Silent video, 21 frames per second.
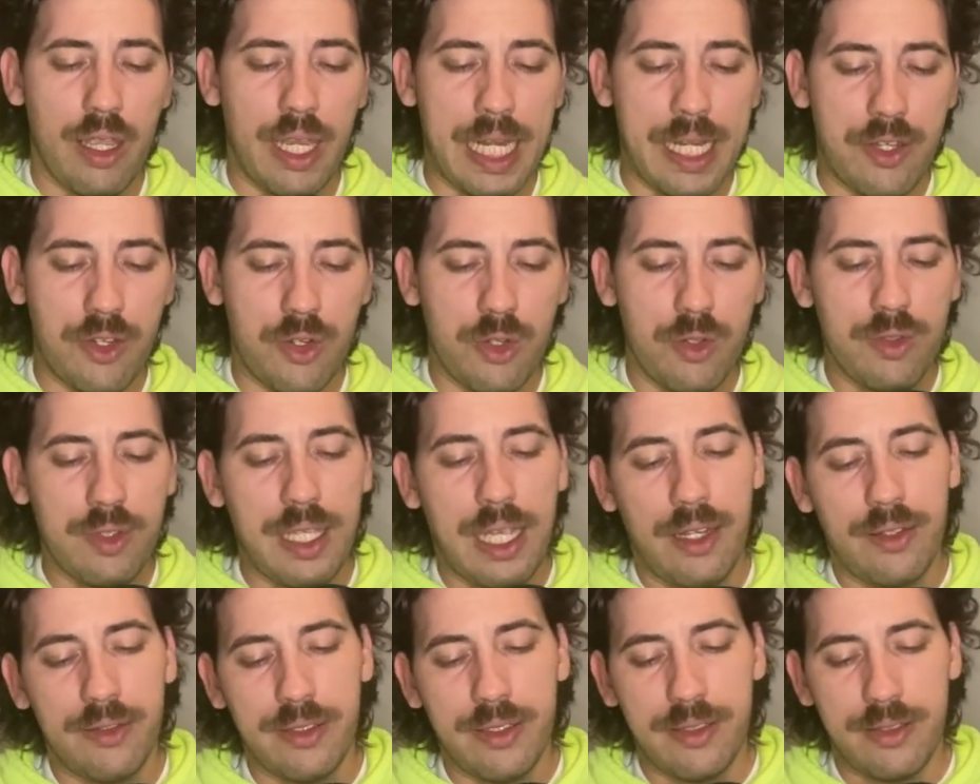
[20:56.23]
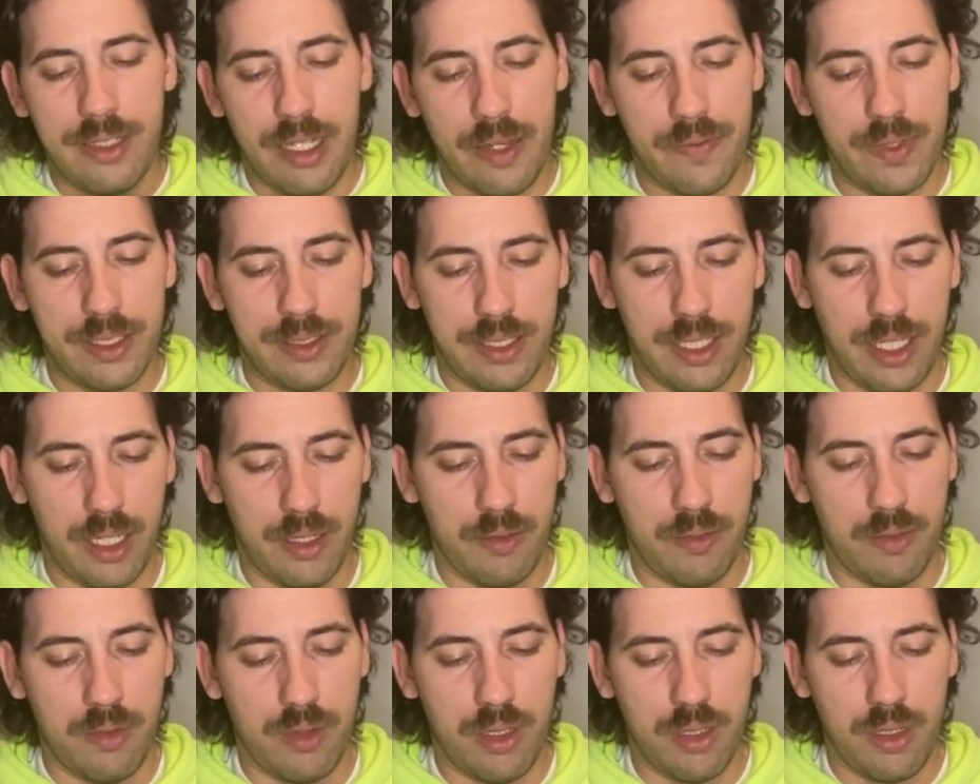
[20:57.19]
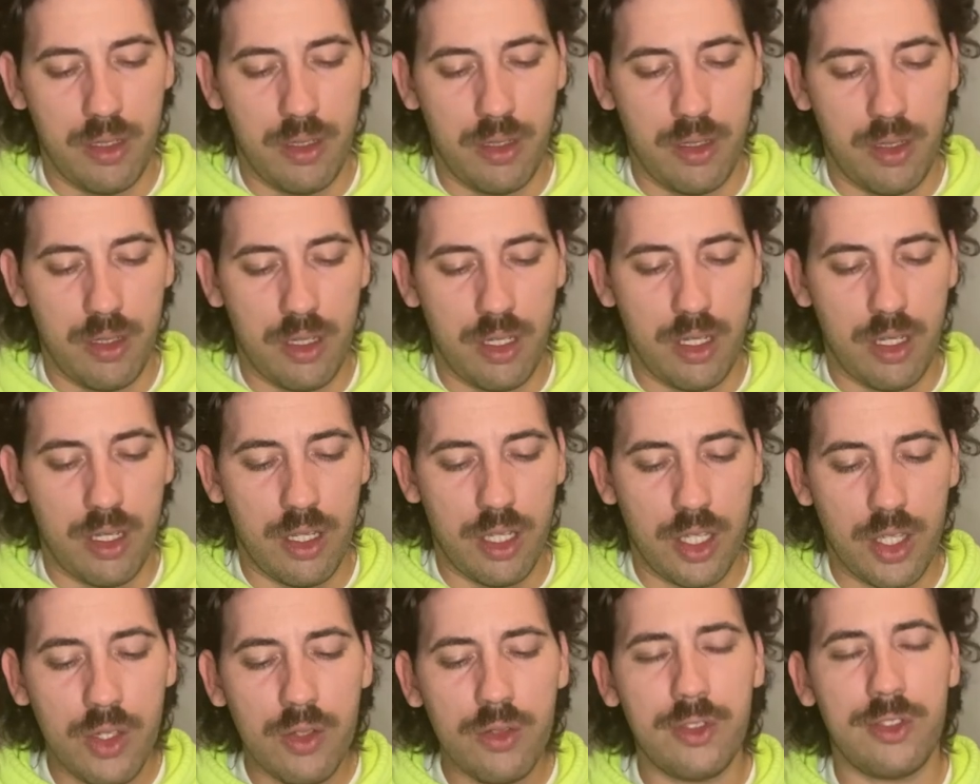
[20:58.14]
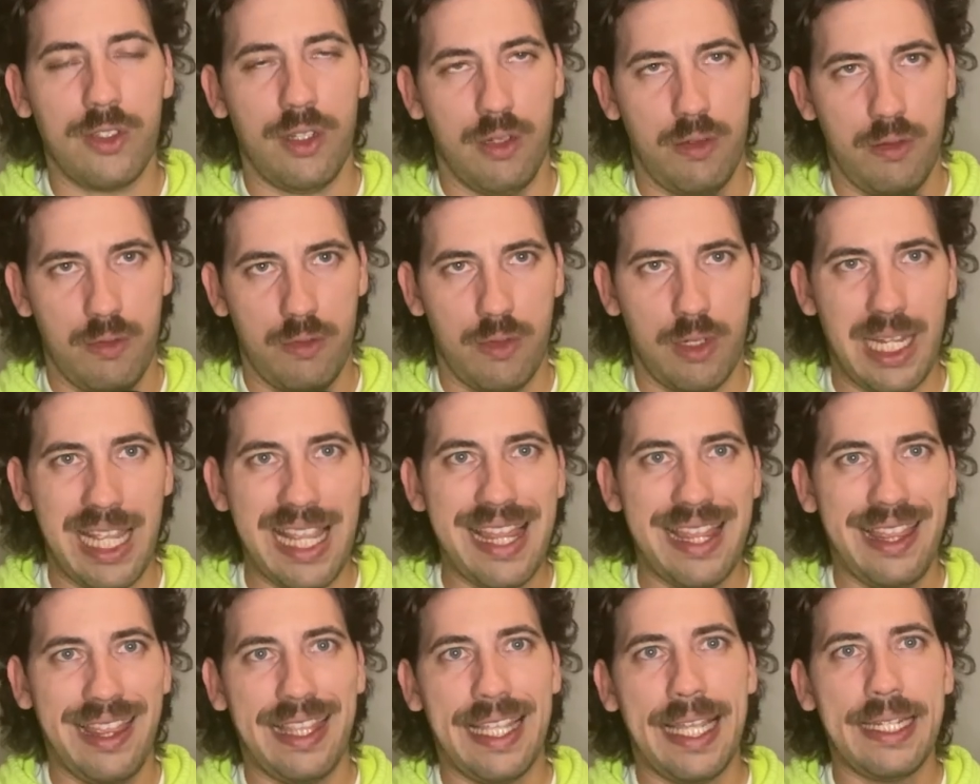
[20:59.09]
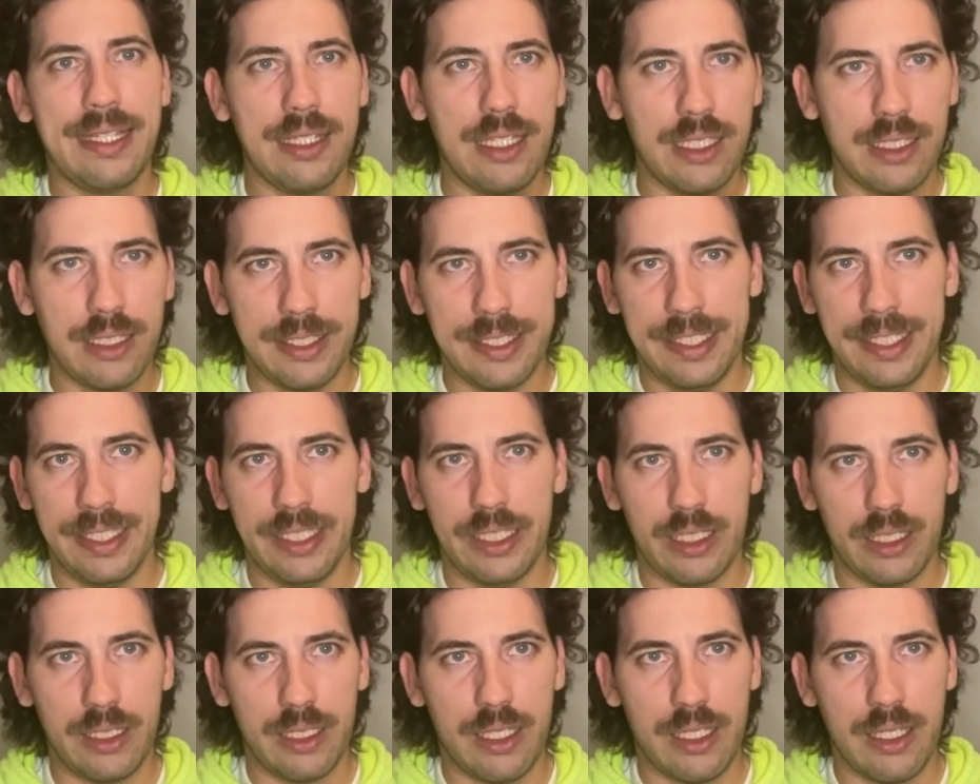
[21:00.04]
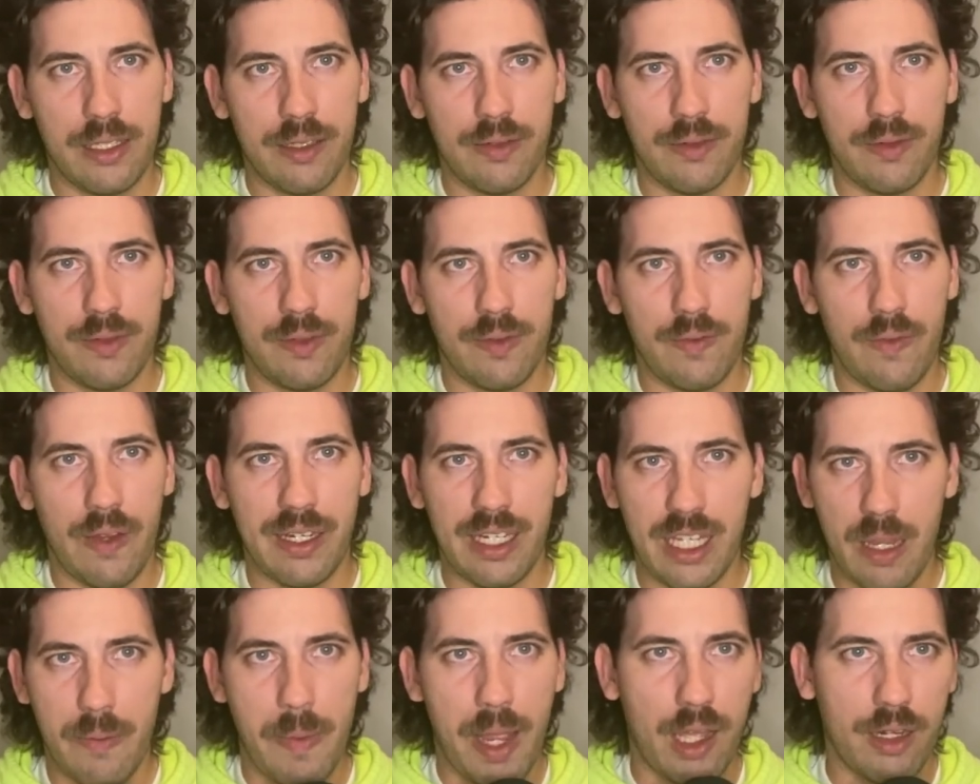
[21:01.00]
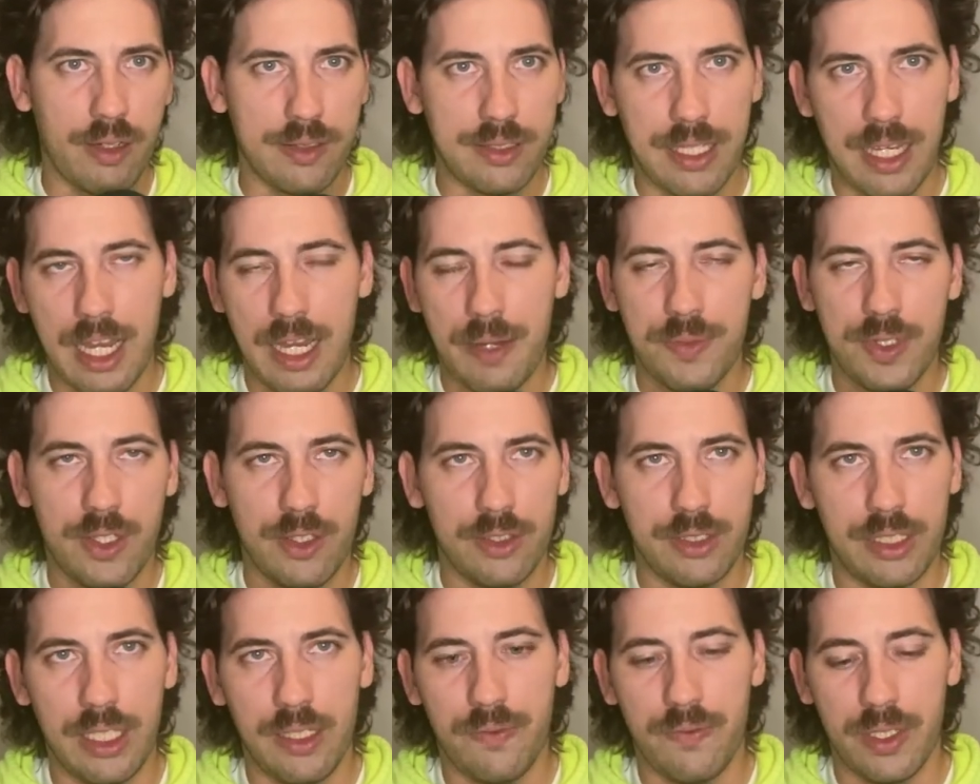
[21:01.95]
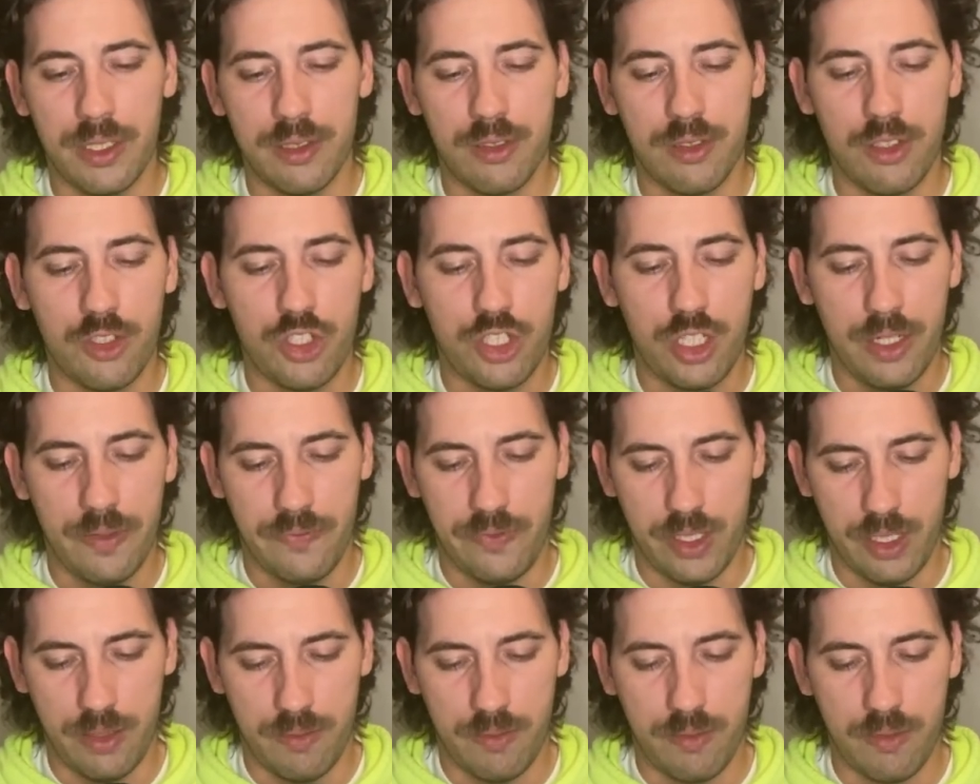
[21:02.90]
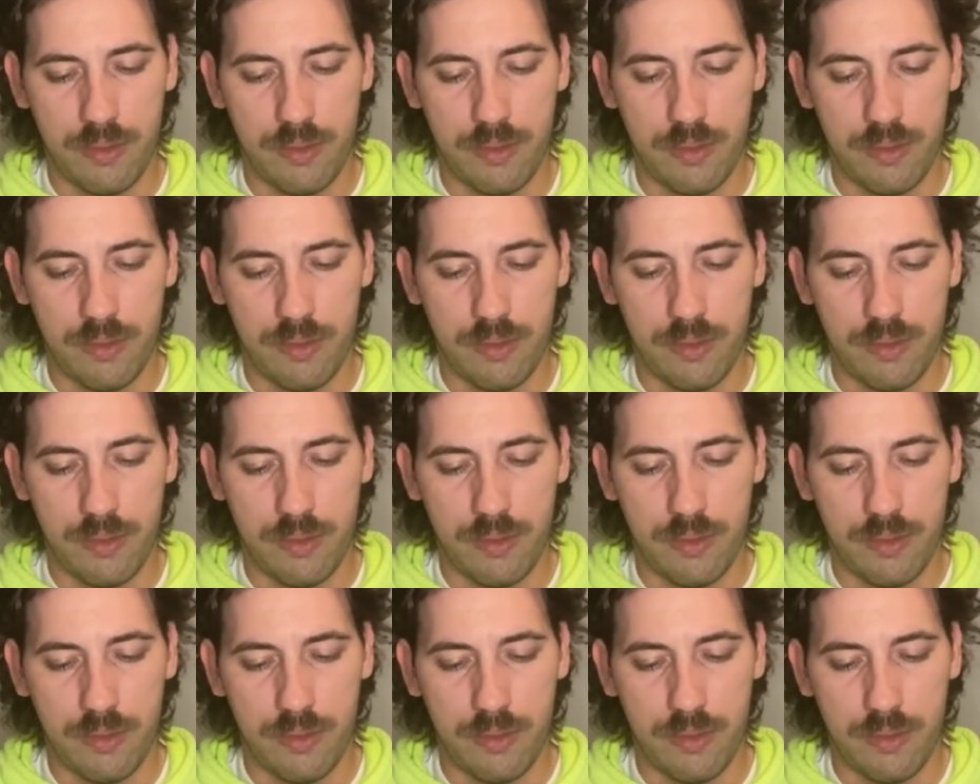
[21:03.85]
In 2017, Houston led the league in the amount of times their defense shifted.